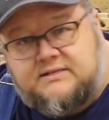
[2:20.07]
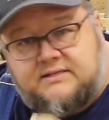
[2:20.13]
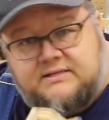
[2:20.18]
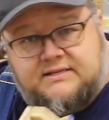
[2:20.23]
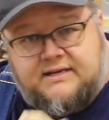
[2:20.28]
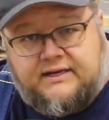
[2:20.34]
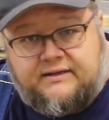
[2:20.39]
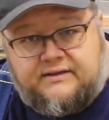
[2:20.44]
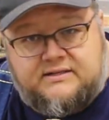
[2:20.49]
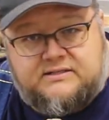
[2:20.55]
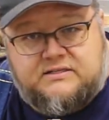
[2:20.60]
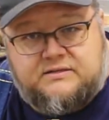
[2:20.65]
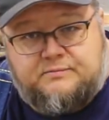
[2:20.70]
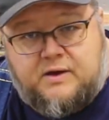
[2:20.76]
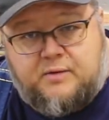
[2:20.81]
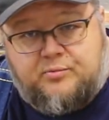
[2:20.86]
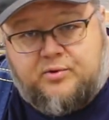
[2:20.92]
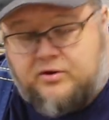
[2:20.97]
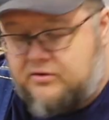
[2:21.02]
to say, this is
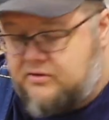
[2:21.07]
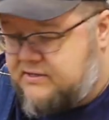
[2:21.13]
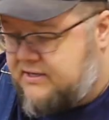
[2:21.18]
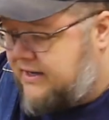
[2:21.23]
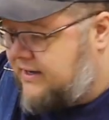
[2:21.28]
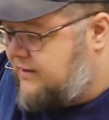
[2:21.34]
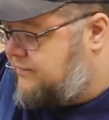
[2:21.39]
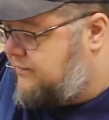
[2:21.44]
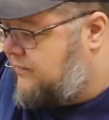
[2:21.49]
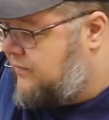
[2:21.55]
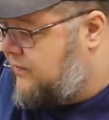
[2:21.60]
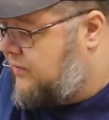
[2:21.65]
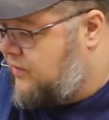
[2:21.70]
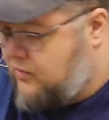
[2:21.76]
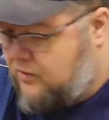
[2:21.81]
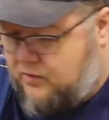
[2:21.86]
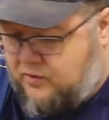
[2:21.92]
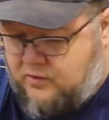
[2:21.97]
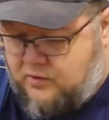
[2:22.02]
my prototype,
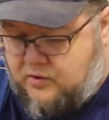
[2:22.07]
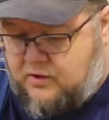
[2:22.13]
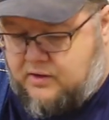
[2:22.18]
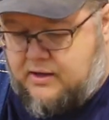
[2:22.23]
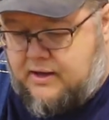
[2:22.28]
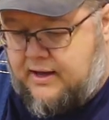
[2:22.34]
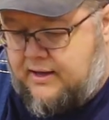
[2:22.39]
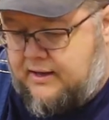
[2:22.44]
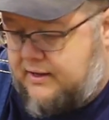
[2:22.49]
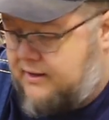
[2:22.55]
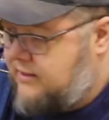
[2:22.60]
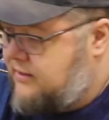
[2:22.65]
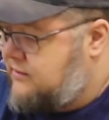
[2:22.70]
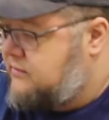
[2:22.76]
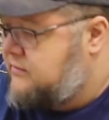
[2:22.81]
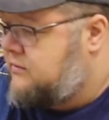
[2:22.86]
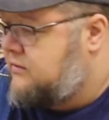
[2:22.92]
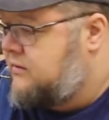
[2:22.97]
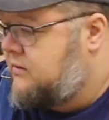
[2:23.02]

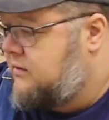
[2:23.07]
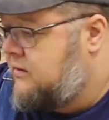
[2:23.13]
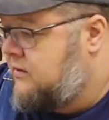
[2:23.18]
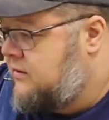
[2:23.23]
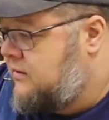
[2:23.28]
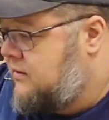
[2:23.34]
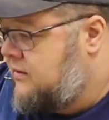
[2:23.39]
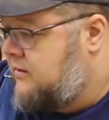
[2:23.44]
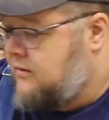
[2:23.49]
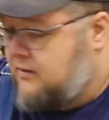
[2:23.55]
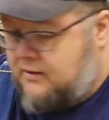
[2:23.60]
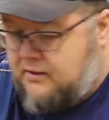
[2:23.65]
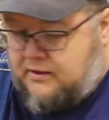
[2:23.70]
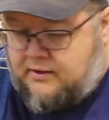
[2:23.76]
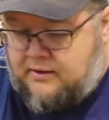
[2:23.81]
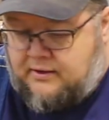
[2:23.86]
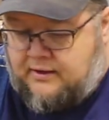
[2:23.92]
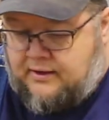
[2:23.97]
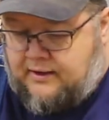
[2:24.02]
and
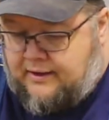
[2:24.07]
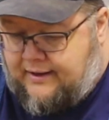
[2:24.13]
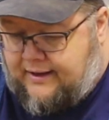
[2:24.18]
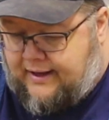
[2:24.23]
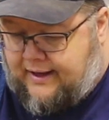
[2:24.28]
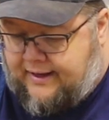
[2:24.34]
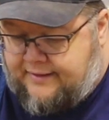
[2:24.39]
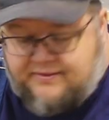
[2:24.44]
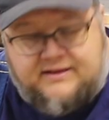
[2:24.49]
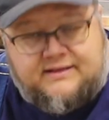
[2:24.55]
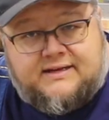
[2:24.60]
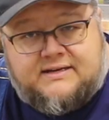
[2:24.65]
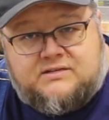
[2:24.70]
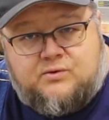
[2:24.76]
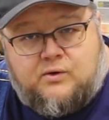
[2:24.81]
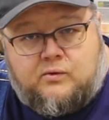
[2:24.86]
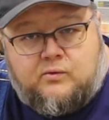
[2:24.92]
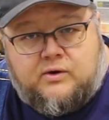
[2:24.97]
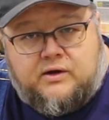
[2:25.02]
I think that's
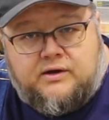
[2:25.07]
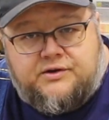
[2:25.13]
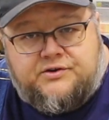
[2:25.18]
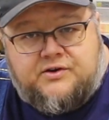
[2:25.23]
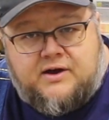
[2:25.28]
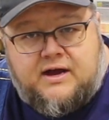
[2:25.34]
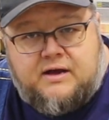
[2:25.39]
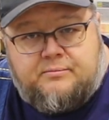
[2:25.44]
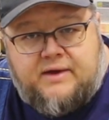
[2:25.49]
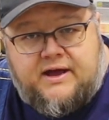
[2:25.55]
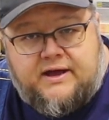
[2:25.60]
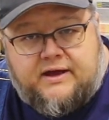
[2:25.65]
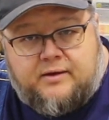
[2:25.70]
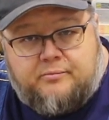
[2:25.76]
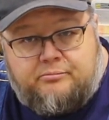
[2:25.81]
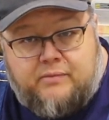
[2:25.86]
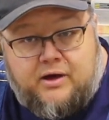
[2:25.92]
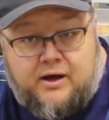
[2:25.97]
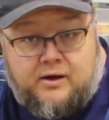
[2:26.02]
what we're going to try and make,
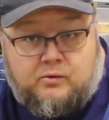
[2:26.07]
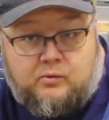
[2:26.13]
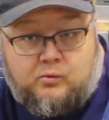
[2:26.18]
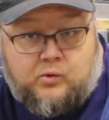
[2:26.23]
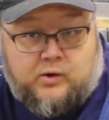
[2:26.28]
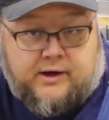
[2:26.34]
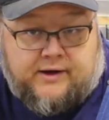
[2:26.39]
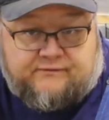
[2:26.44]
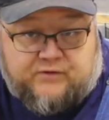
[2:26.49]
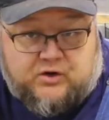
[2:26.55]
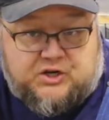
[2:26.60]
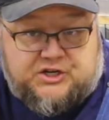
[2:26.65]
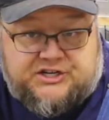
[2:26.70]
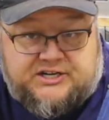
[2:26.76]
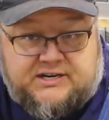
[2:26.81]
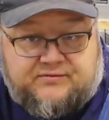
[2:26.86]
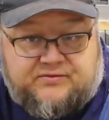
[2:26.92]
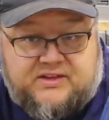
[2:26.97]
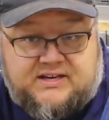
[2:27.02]
a
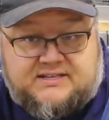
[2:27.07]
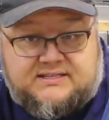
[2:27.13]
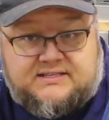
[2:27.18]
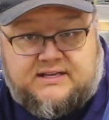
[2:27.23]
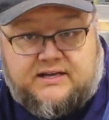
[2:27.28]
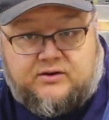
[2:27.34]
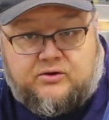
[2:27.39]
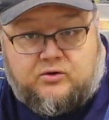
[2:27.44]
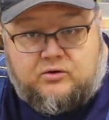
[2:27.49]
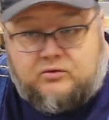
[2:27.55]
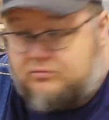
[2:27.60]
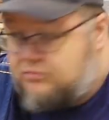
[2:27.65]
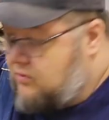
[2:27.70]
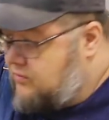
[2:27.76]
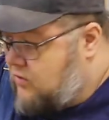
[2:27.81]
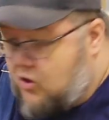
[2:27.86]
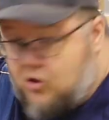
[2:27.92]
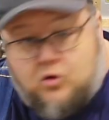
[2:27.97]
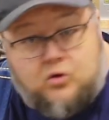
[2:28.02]
version of this that'll
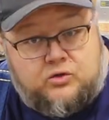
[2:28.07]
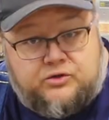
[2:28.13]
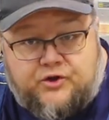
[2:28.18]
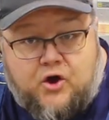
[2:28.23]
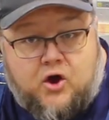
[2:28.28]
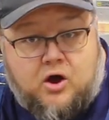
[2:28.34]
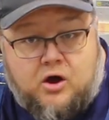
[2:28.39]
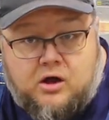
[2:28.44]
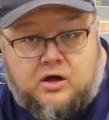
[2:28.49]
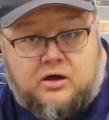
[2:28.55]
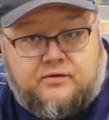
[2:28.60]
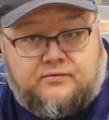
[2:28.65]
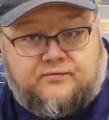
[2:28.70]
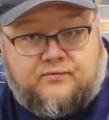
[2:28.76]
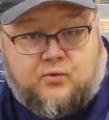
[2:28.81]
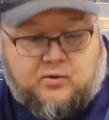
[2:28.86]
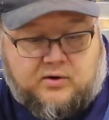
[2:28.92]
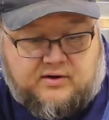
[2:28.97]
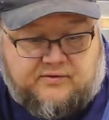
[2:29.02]
hold all
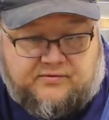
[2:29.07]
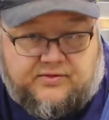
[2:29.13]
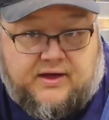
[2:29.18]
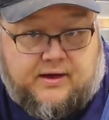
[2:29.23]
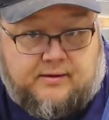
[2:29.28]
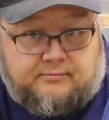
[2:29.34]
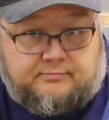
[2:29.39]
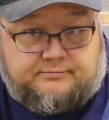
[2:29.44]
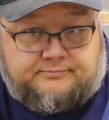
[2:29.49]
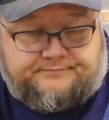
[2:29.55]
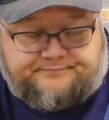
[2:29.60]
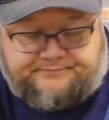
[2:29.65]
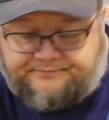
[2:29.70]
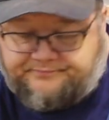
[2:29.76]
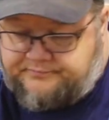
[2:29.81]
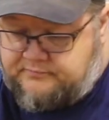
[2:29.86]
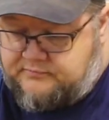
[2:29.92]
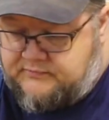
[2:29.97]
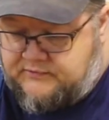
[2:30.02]
four of them.
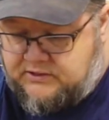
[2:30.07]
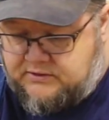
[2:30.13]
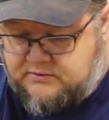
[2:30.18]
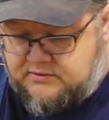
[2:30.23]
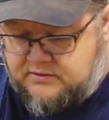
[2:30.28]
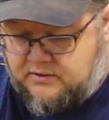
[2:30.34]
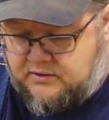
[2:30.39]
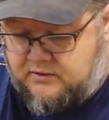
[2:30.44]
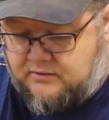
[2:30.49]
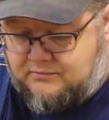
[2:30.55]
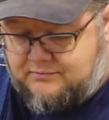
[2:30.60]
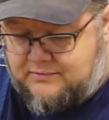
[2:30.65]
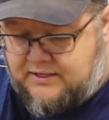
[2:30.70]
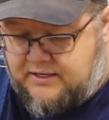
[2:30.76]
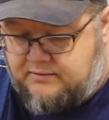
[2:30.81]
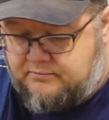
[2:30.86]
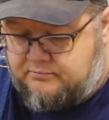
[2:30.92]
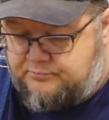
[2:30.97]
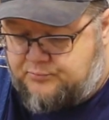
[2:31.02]
So,
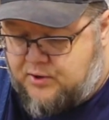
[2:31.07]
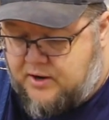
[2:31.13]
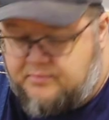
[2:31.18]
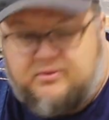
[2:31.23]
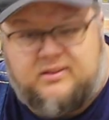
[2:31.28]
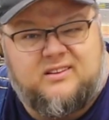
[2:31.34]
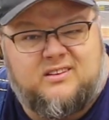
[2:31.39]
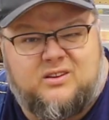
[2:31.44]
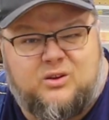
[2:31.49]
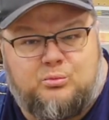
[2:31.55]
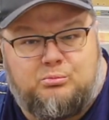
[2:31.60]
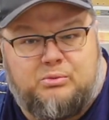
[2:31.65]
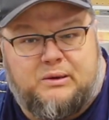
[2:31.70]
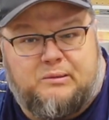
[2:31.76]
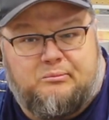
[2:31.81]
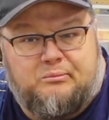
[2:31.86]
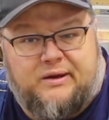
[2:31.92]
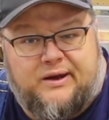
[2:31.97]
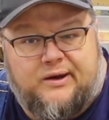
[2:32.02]
and probably a little
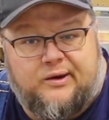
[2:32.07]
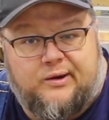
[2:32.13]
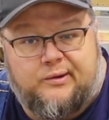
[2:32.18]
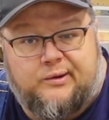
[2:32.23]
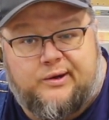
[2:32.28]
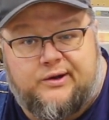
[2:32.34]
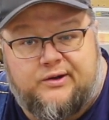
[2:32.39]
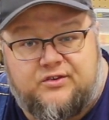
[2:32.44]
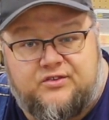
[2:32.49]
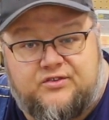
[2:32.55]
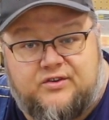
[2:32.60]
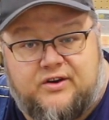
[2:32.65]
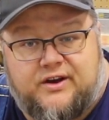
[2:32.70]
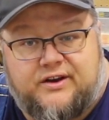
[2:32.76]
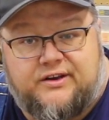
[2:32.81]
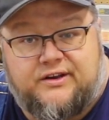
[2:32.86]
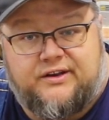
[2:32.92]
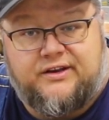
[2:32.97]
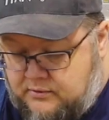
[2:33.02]
bit better
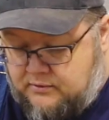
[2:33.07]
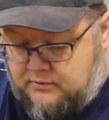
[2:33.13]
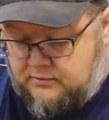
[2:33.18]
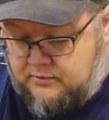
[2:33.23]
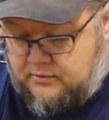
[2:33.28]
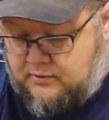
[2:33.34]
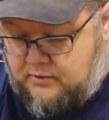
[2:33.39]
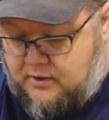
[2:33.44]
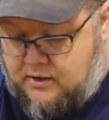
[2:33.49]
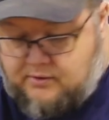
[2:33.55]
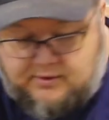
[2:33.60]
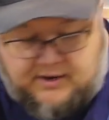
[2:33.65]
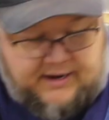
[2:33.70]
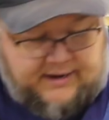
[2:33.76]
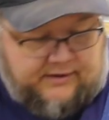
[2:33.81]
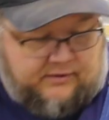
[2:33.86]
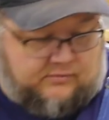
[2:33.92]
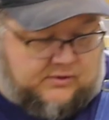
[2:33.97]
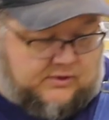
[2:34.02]
constructed. All
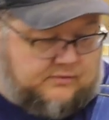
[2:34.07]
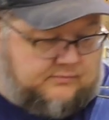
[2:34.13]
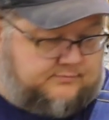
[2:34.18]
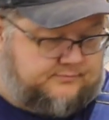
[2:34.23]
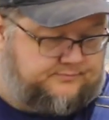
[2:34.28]
right, well,